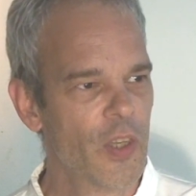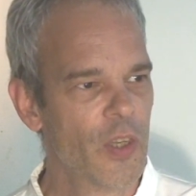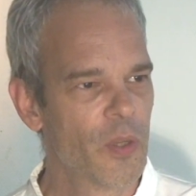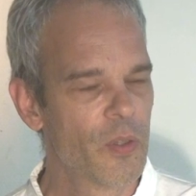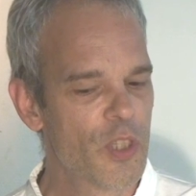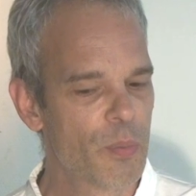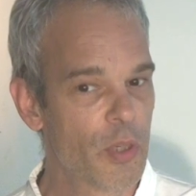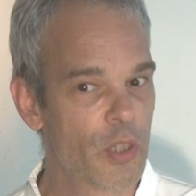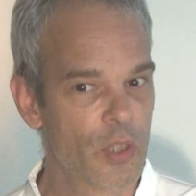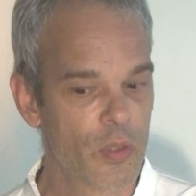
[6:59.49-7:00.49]
This
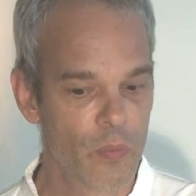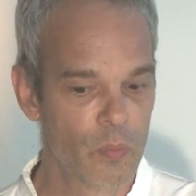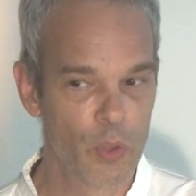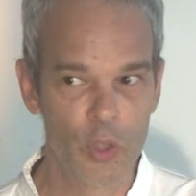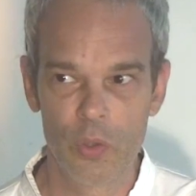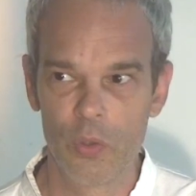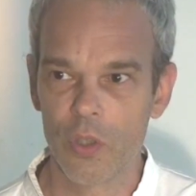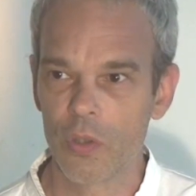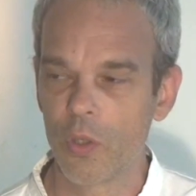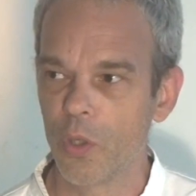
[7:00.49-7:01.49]
person would
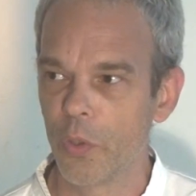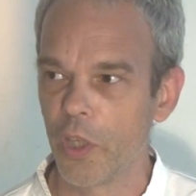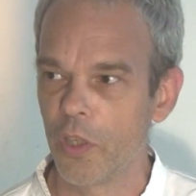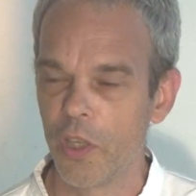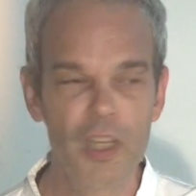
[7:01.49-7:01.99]
not go in